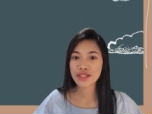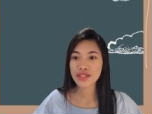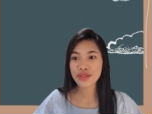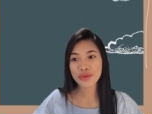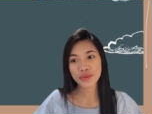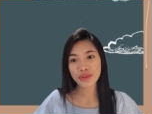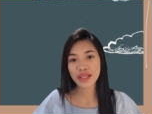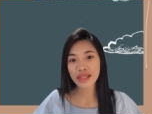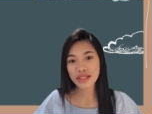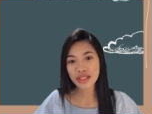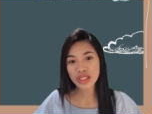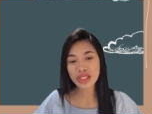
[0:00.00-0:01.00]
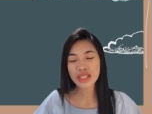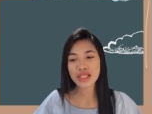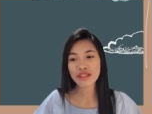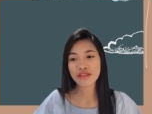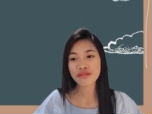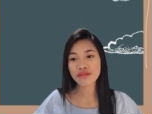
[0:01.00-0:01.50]
school lunch,
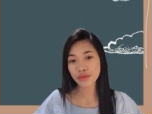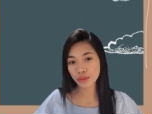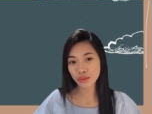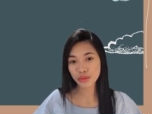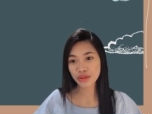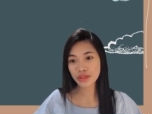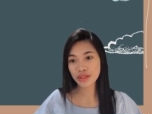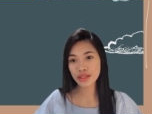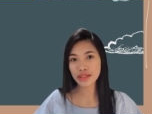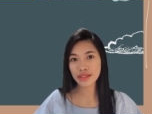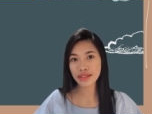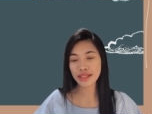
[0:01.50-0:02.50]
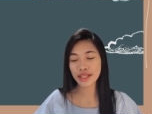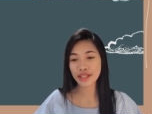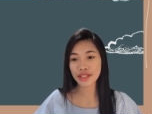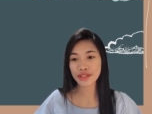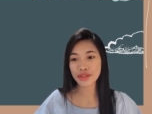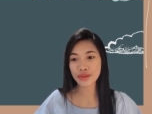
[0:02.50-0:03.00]
food here
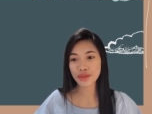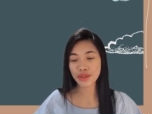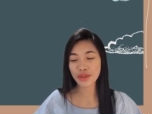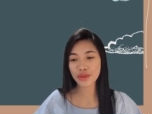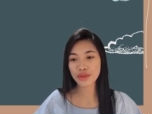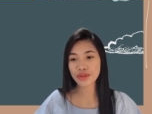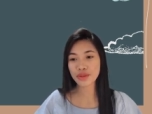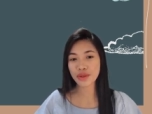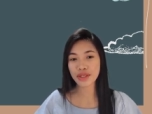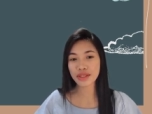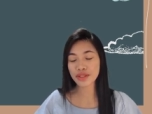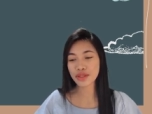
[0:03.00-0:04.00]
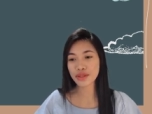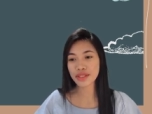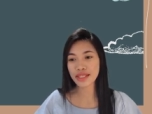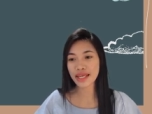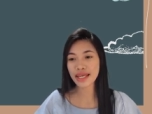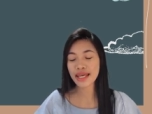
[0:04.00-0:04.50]
in Tokyo. So as you
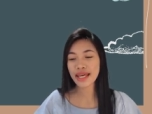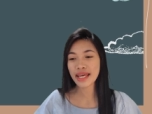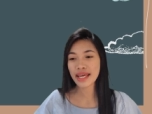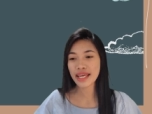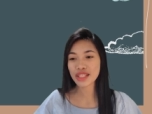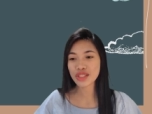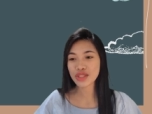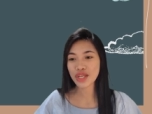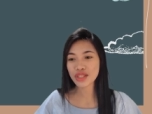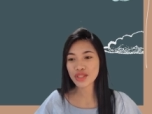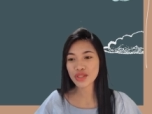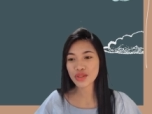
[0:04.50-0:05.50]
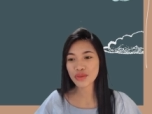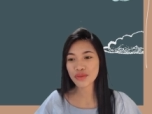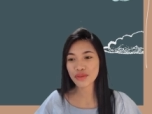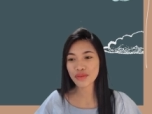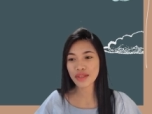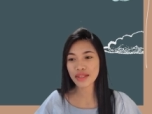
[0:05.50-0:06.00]
see, it changed to
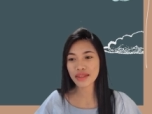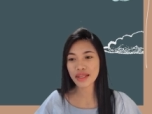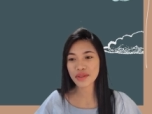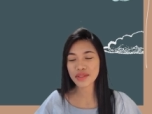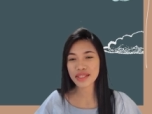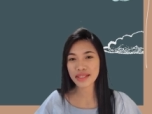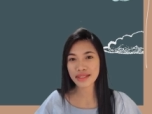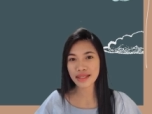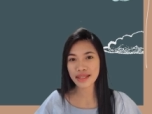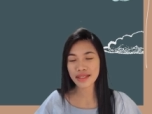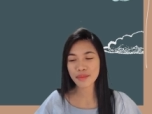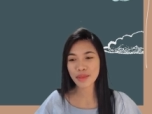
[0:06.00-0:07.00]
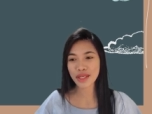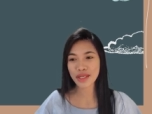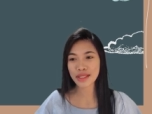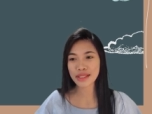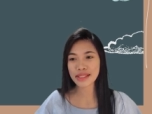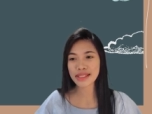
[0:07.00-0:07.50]
fifteen thousand yen
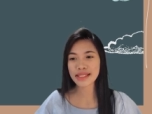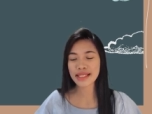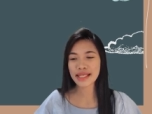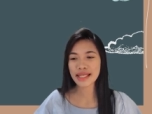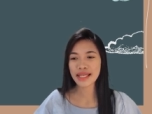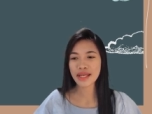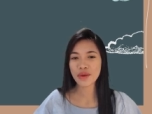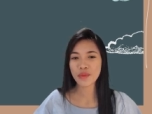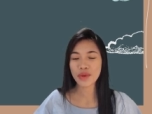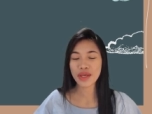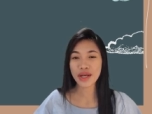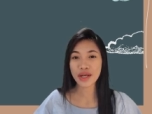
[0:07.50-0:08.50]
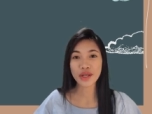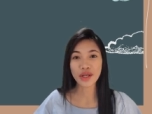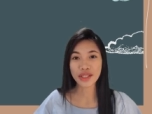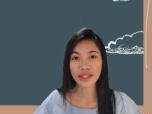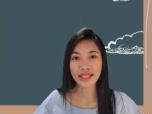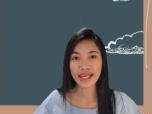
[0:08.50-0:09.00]
because we are
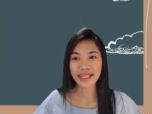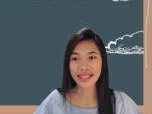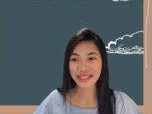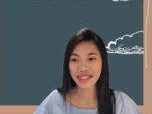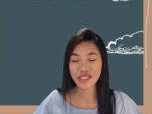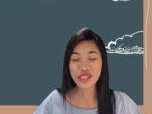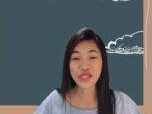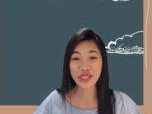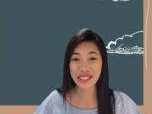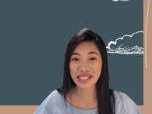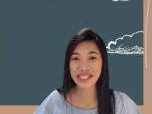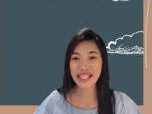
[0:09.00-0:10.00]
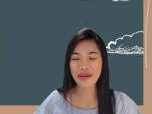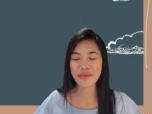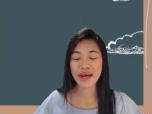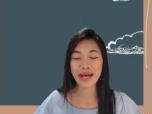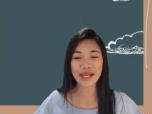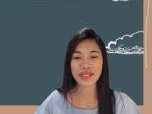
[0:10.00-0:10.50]
on a diet during this time.
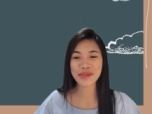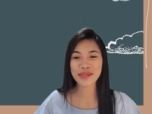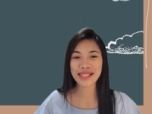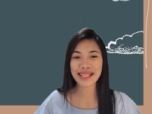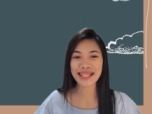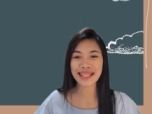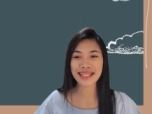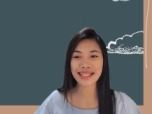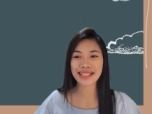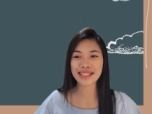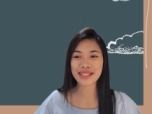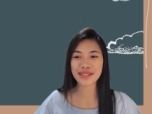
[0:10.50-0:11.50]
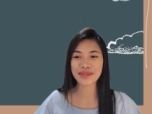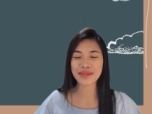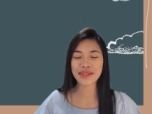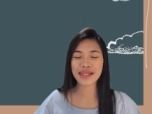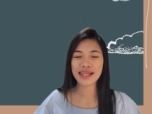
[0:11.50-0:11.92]
I actually needed to